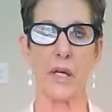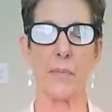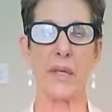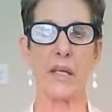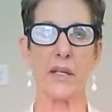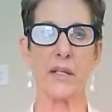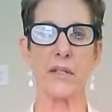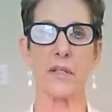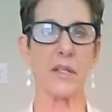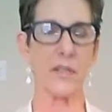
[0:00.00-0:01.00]

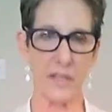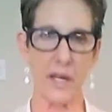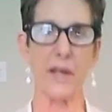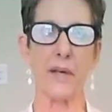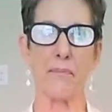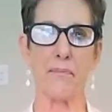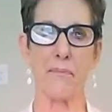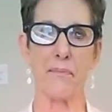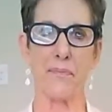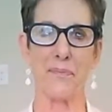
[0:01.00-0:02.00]
Because it's time.
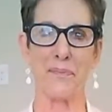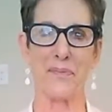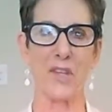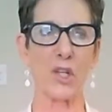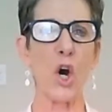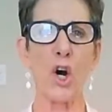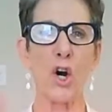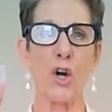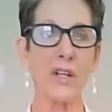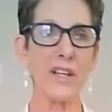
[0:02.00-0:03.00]
The
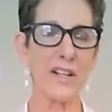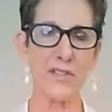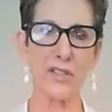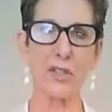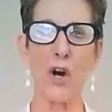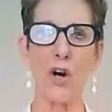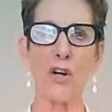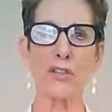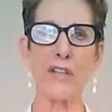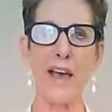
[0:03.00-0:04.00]
call, here's the
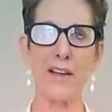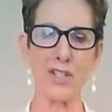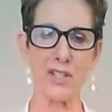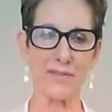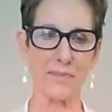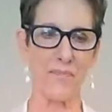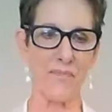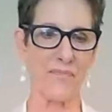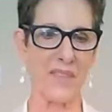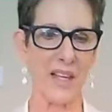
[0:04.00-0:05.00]
call to action.
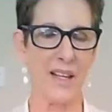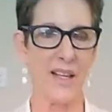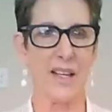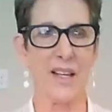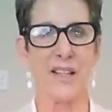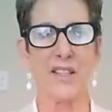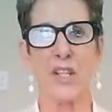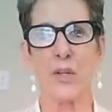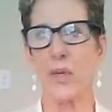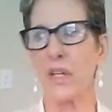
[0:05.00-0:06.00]

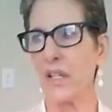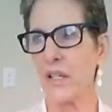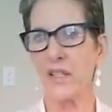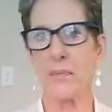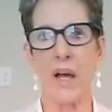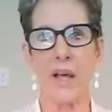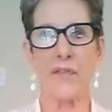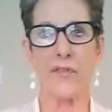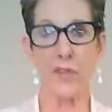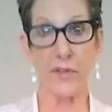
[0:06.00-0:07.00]
So it is my
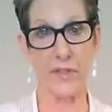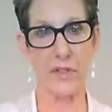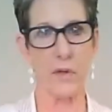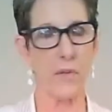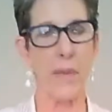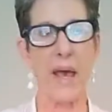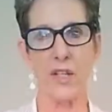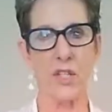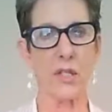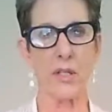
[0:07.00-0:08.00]
fervent
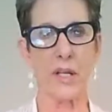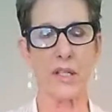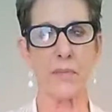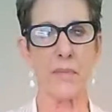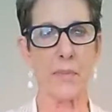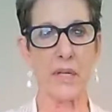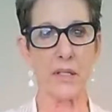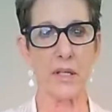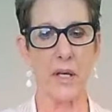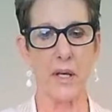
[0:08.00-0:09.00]
passion and
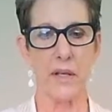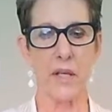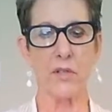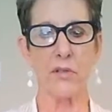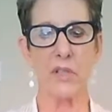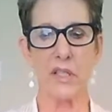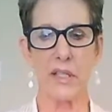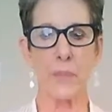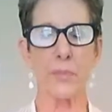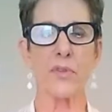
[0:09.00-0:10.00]
commitment that Unity
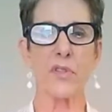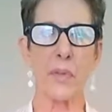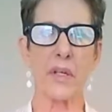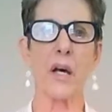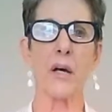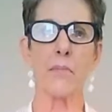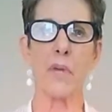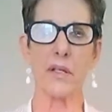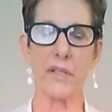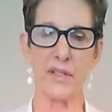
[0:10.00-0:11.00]
Naples become
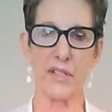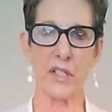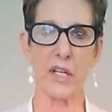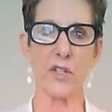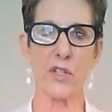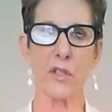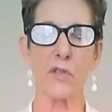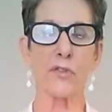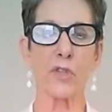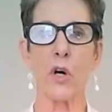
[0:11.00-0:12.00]
a
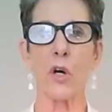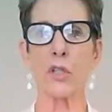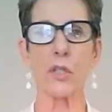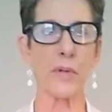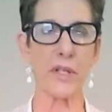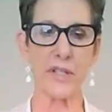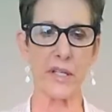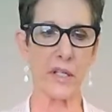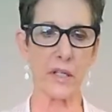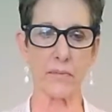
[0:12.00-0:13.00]
destination for all who are
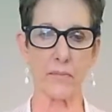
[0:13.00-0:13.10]
seeking,